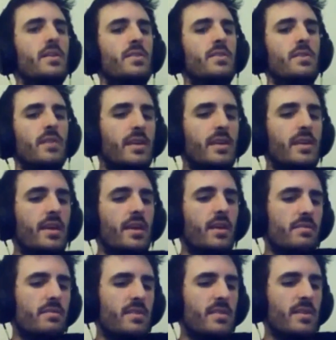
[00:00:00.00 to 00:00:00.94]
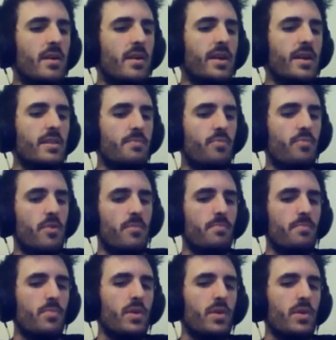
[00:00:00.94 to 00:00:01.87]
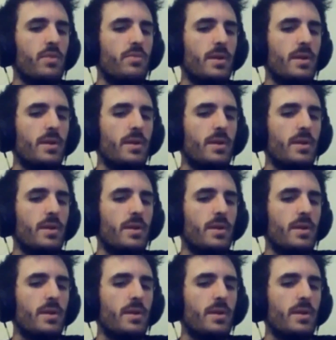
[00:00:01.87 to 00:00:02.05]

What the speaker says: Like you kind of get the problem with